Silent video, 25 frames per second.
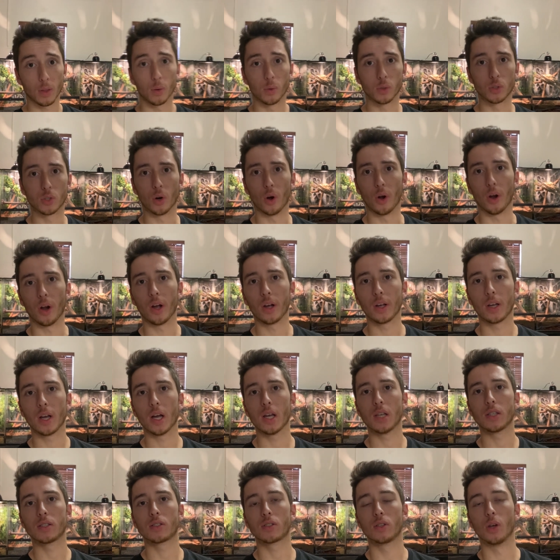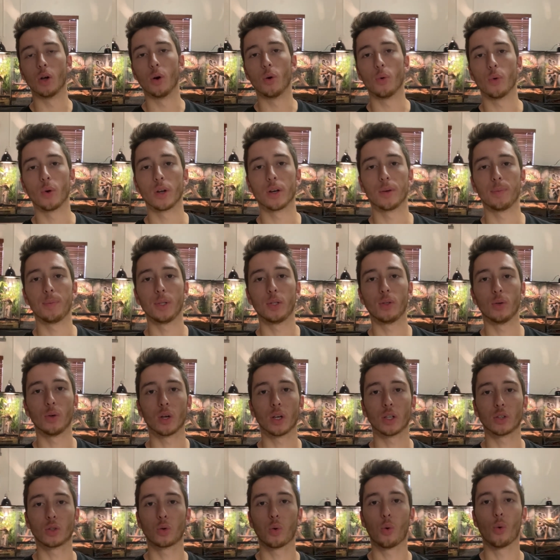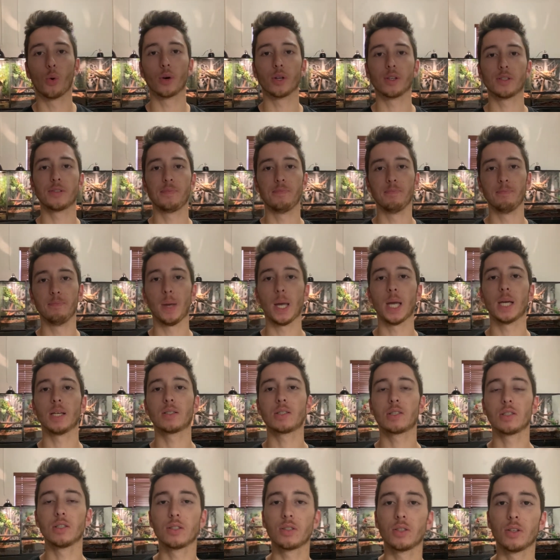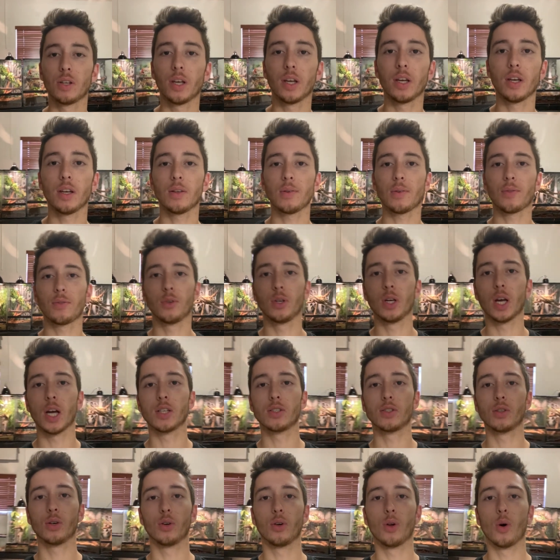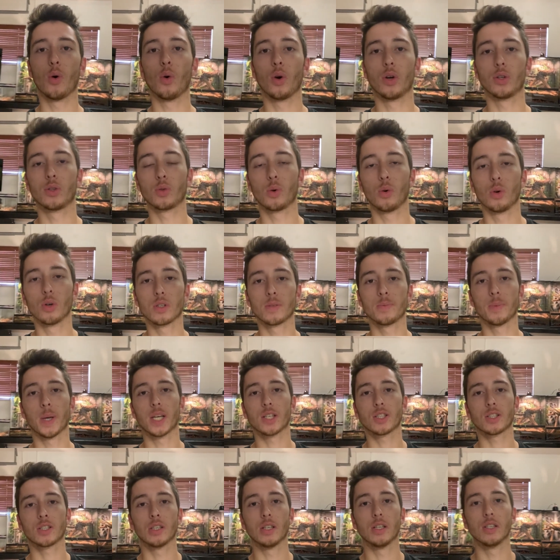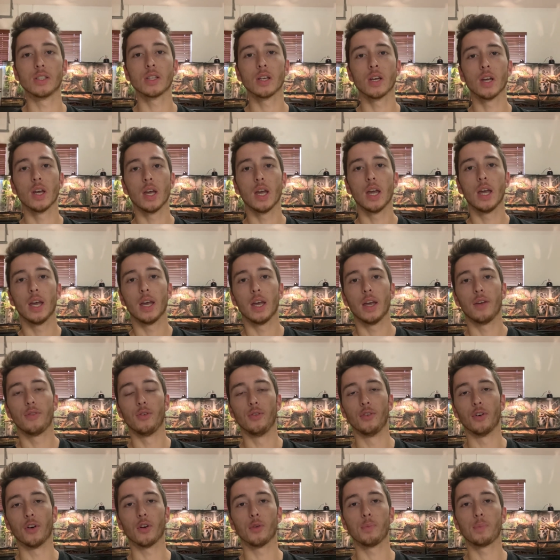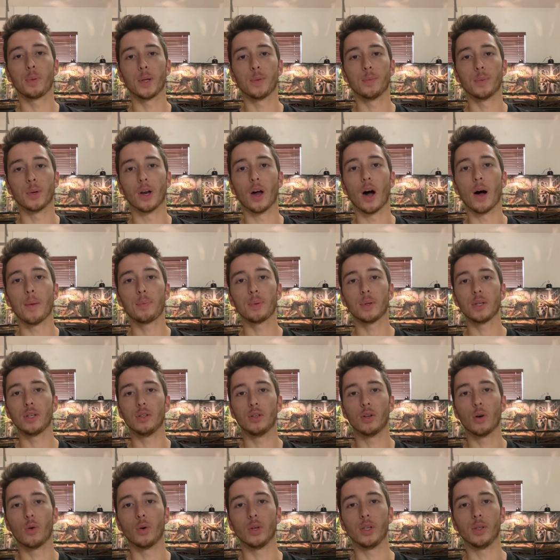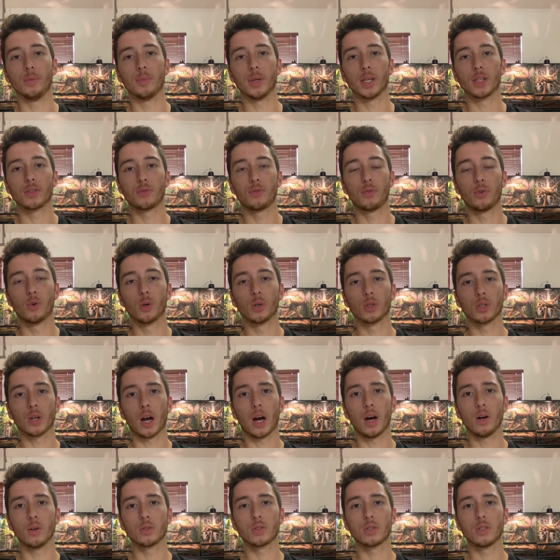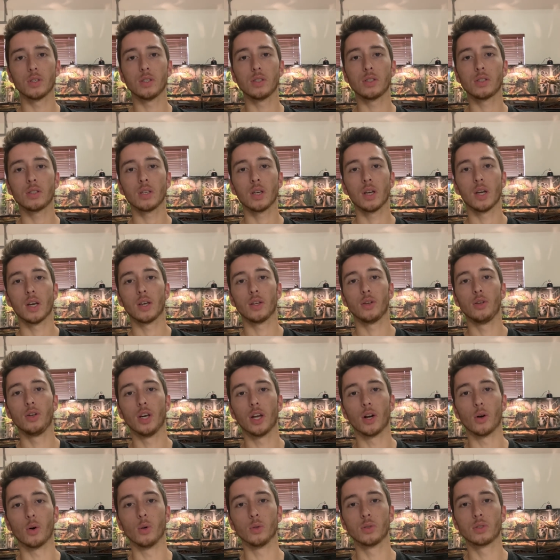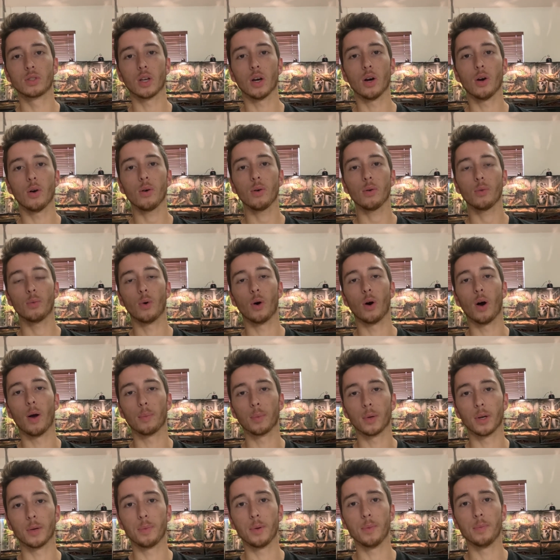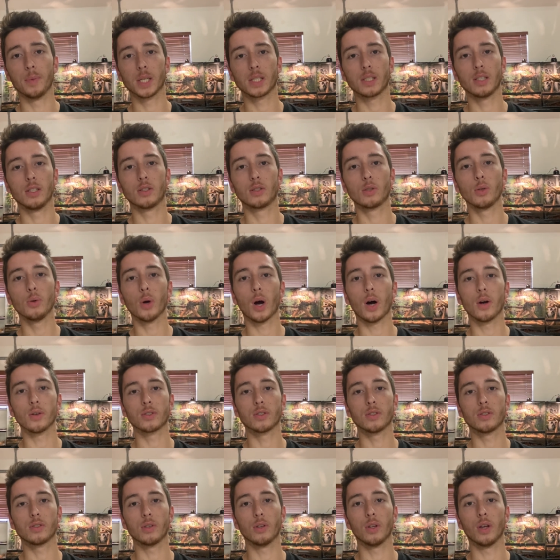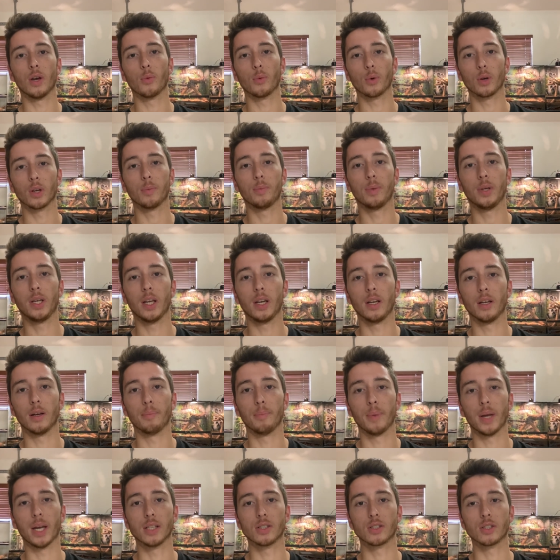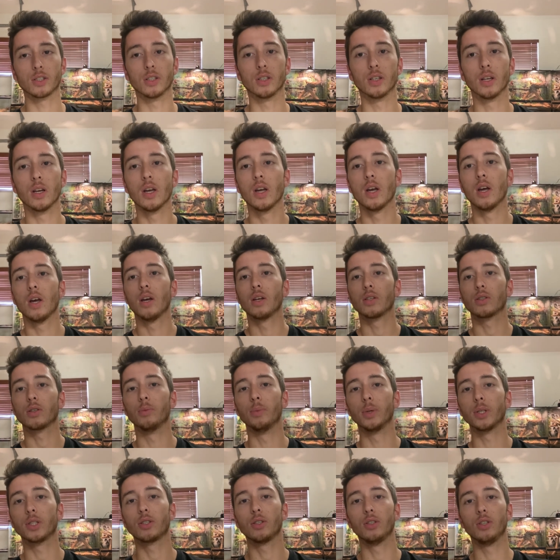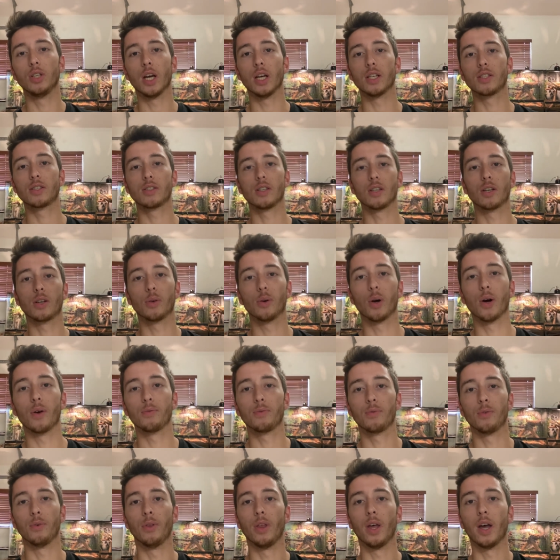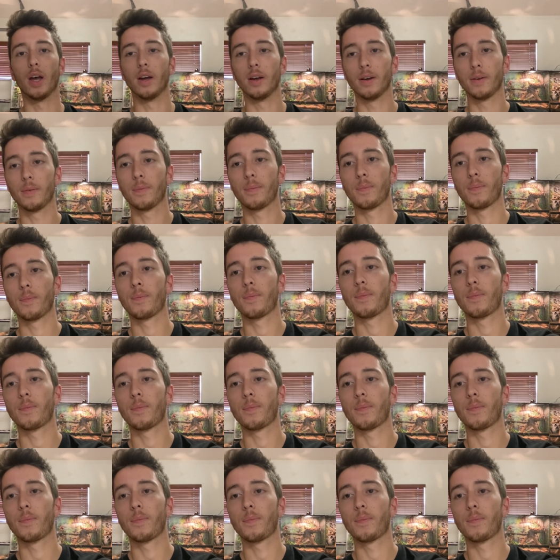What's going on guys? So we're going to be doing a tortoise mansion today. If you guys don't know what a tortoise mansion is, if you've ever played Monopoly, you know when you mix four houses, you get a hotel. Well, I'm going to be mixing two houses today and we're going to be getting a mansion. So make sure you guys stick around for that.